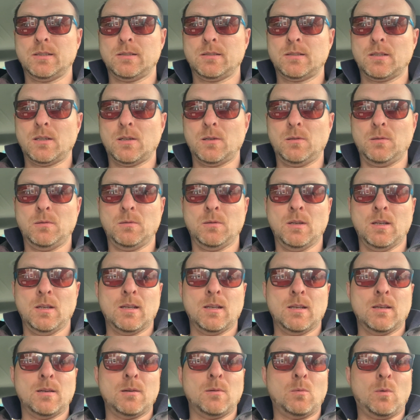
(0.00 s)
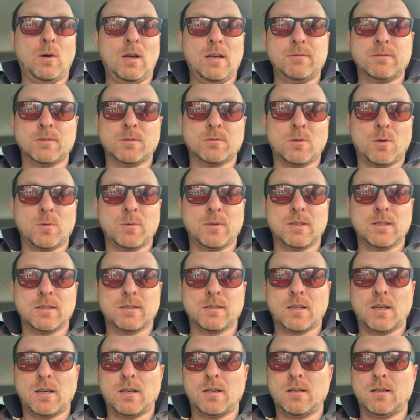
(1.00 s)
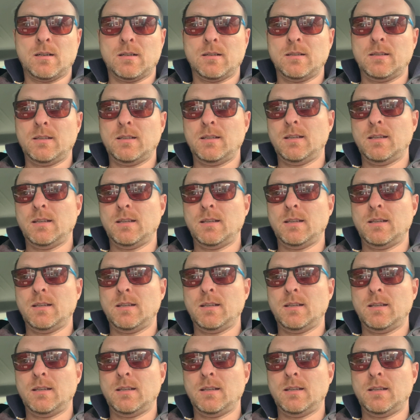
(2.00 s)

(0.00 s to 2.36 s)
So whatever's wrong with this car,